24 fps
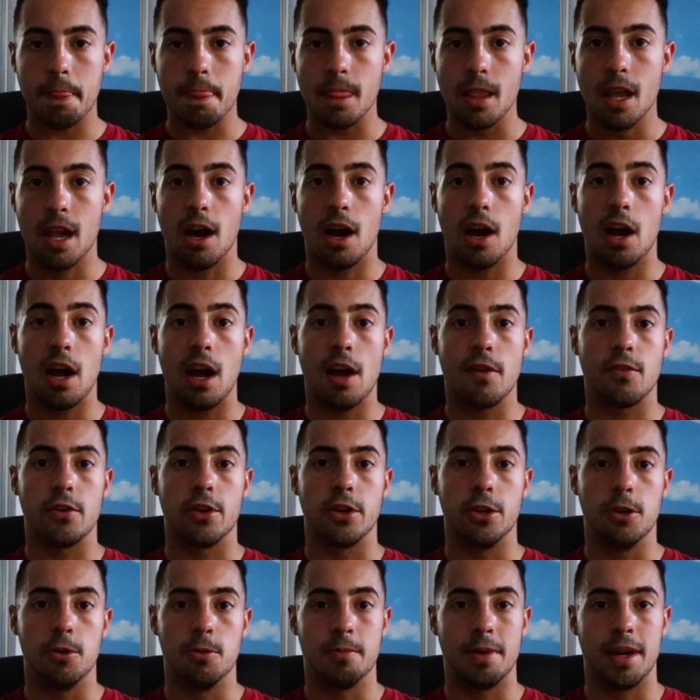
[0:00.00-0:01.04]
however
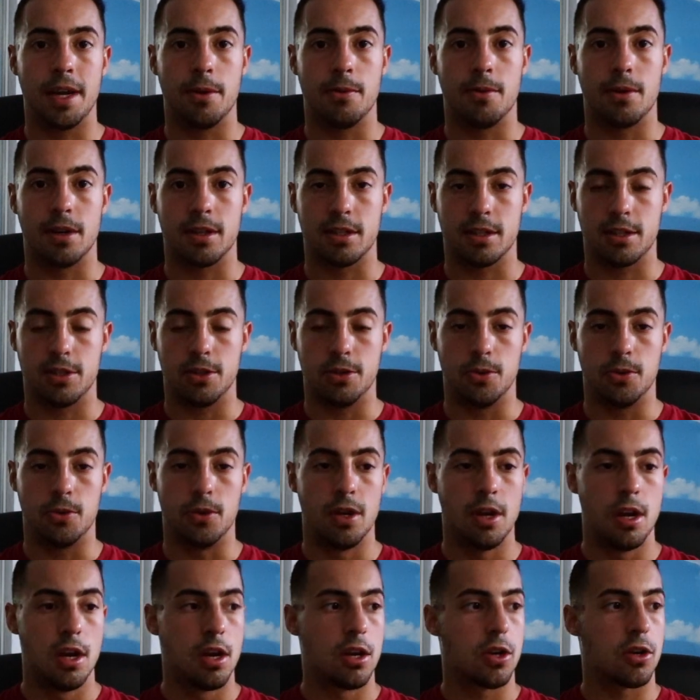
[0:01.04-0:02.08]
you may want to
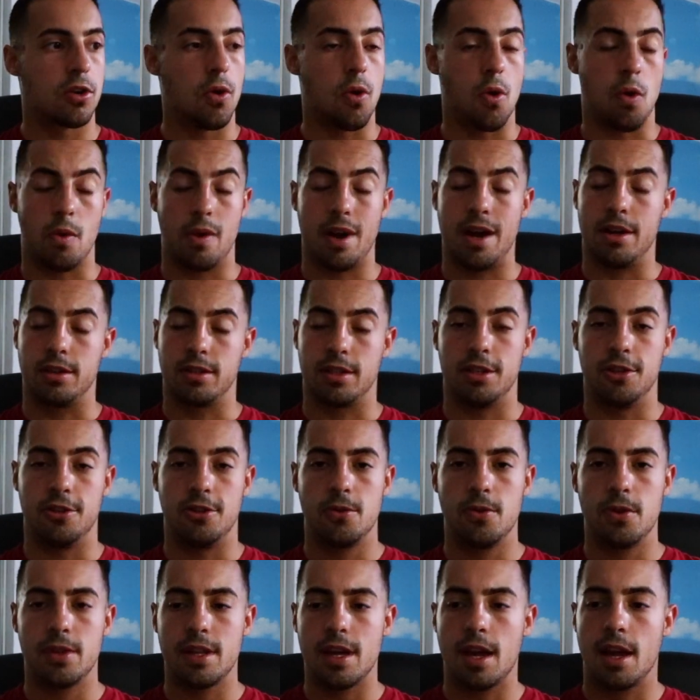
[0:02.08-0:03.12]
go around to
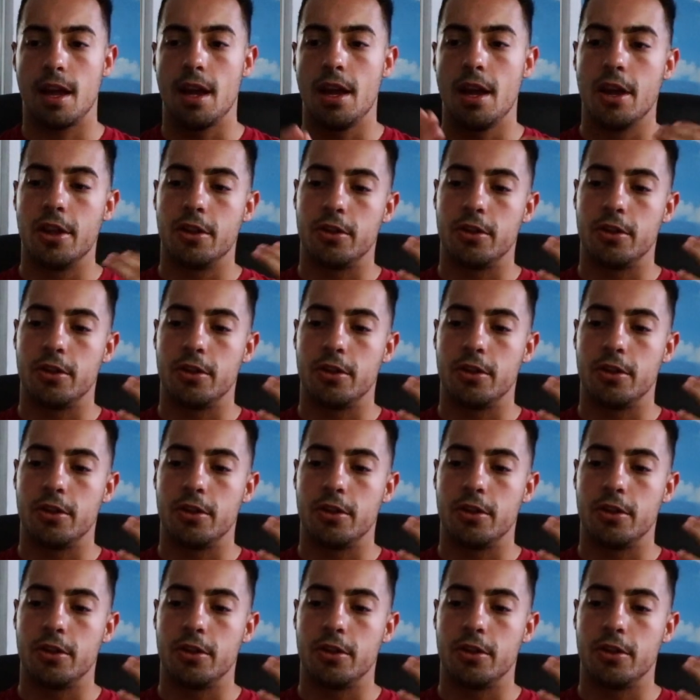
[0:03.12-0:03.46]
doing that.